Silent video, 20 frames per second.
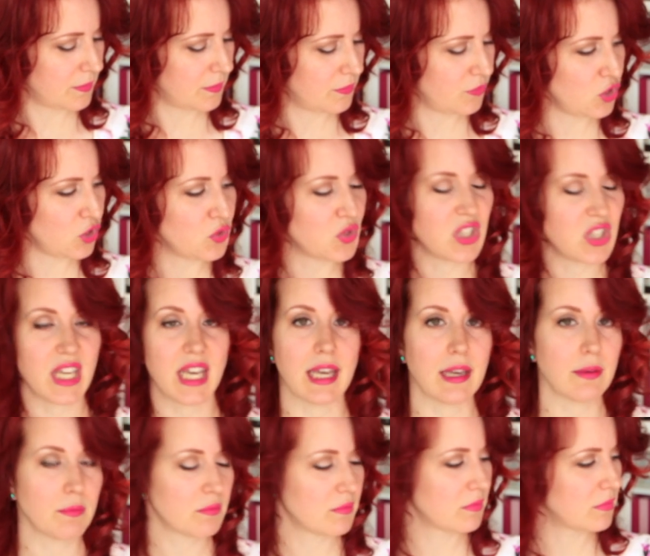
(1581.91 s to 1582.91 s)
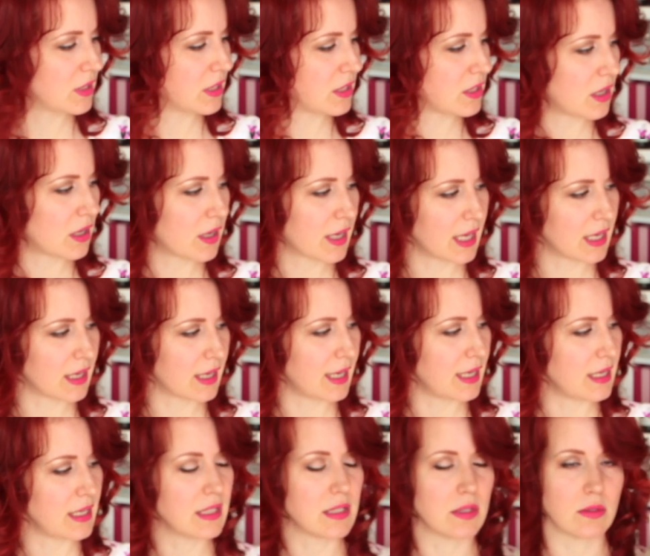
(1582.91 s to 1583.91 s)
you see the dark-haired
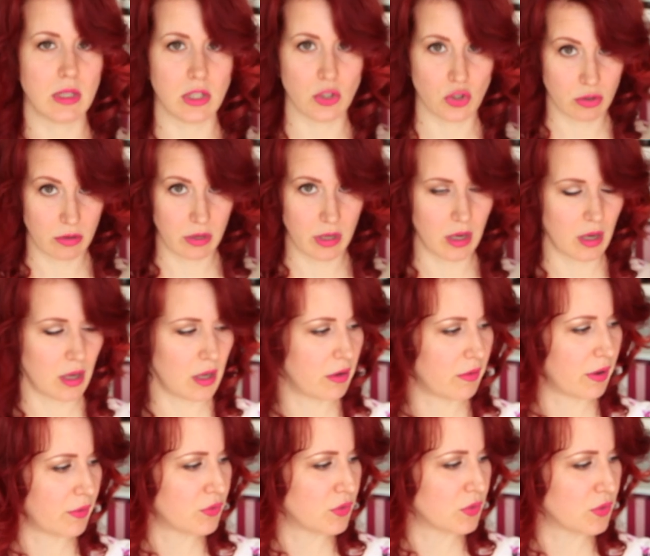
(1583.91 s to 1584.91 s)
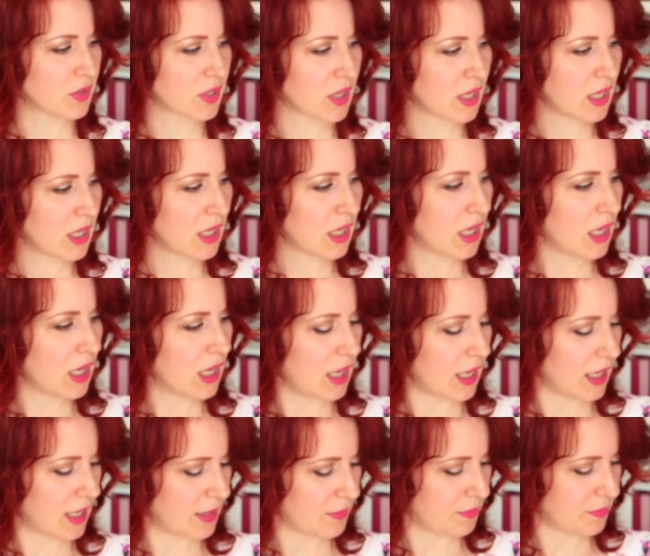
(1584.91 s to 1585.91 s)
ladies enjoying her ruffles.
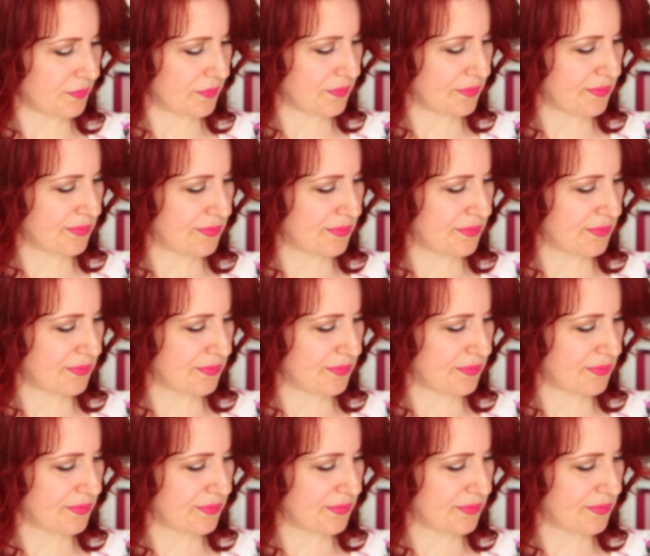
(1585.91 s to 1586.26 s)
I